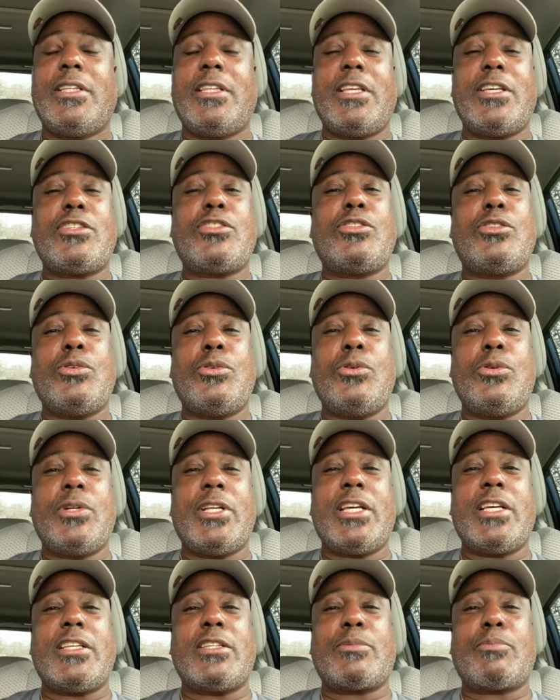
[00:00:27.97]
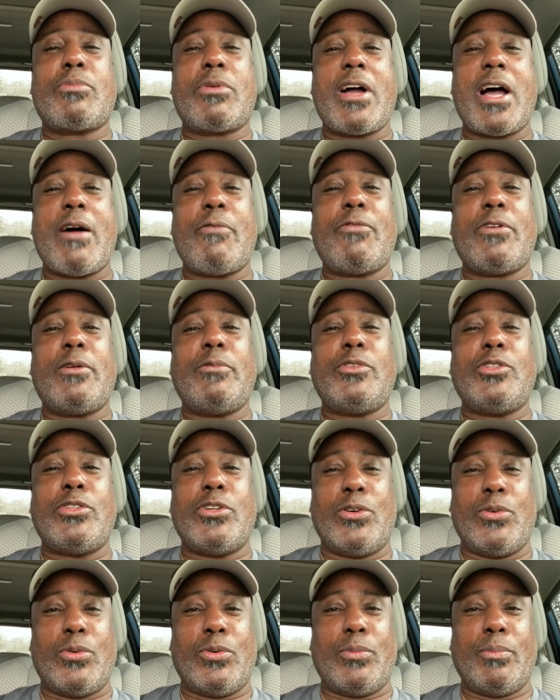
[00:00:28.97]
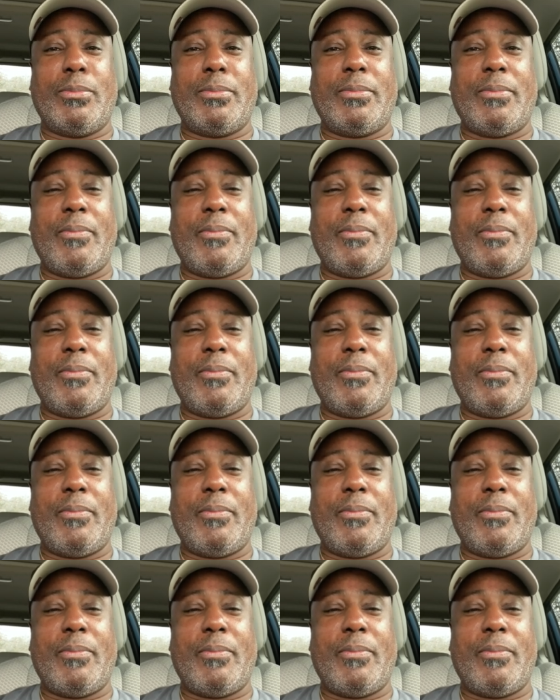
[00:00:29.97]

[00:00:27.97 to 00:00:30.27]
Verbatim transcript: this dude is Prophet of Doom.